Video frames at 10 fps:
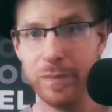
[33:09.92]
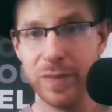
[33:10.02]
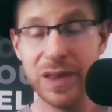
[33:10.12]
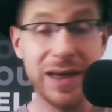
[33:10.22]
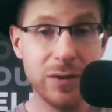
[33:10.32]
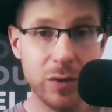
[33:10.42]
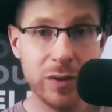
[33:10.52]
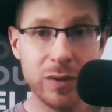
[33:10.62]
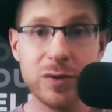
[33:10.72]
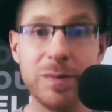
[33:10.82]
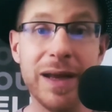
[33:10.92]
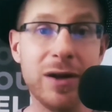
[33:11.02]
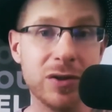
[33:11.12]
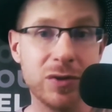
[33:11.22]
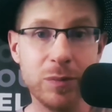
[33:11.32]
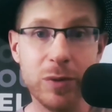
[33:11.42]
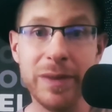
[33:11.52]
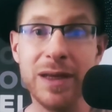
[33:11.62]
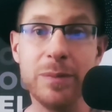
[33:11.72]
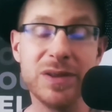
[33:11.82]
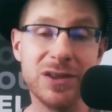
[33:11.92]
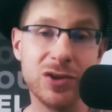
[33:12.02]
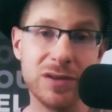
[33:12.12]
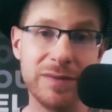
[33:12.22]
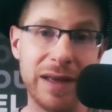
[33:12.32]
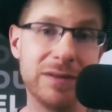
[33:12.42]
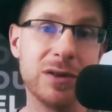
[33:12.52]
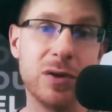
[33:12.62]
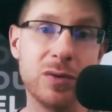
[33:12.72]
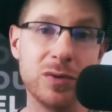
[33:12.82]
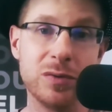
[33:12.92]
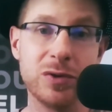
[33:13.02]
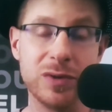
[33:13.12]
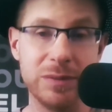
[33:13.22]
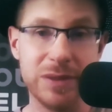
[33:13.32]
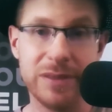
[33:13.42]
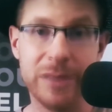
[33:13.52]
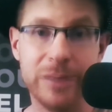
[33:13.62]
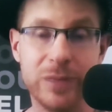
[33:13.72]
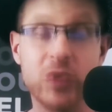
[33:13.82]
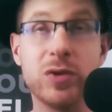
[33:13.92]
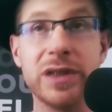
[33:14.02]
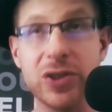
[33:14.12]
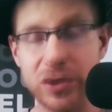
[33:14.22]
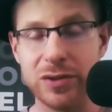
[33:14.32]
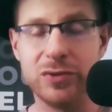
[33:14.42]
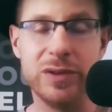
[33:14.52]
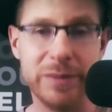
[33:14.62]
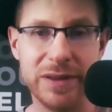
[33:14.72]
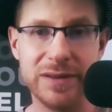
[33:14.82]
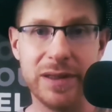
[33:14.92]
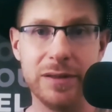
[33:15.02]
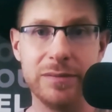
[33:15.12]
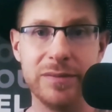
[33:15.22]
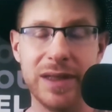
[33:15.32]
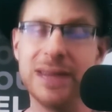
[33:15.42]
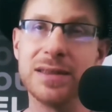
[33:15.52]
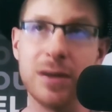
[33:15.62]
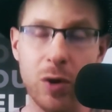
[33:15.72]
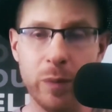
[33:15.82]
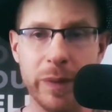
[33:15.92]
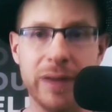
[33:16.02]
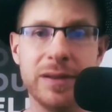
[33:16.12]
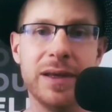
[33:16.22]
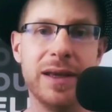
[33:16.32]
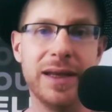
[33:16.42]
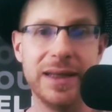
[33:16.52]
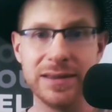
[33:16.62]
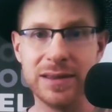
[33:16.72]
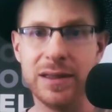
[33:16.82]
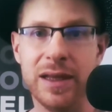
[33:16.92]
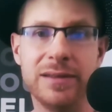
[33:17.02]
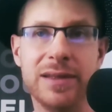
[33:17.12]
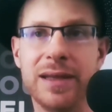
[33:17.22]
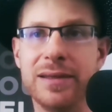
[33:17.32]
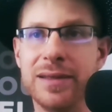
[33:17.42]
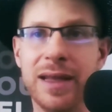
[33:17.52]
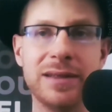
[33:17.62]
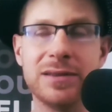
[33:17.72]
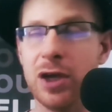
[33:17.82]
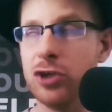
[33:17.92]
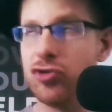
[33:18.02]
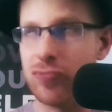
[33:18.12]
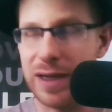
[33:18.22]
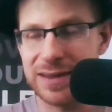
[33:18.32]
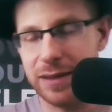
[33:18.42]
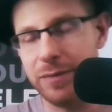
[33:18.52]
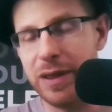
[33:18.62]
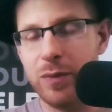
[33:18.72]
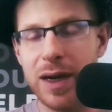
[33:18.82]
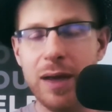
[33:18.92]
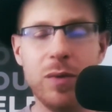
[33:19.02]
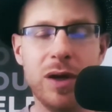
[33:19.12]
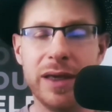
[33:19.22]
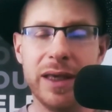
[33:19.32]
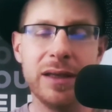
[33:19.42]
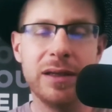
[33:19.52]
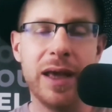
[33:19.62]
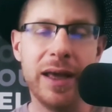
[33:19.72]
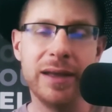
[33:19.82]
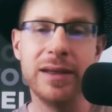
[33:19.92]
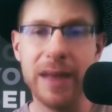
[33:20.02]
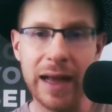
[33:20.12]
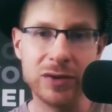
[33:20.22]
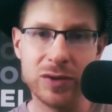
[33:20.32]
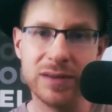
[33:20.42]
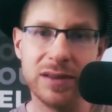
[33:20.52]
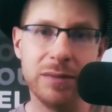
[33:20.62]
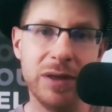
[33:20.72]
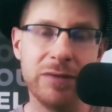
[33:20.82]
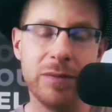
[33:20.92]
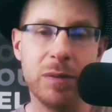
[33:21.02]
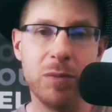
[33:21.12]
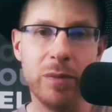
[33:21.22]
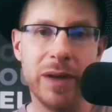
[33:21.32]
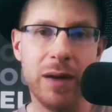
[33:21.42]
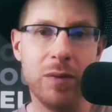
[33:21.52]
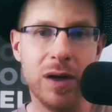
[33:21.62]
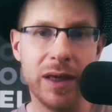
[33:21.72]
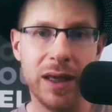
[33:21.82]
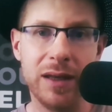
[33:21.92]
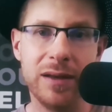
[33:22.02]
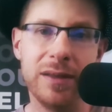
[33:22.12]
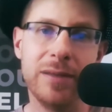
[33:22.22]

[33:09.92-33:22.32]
Letting go of those might also put me in a position of having to go to a treatment center, traditional treatment center, that isn't open and isn't, and then that is addressing me when I walk in and not trusting me from the moment I walk in.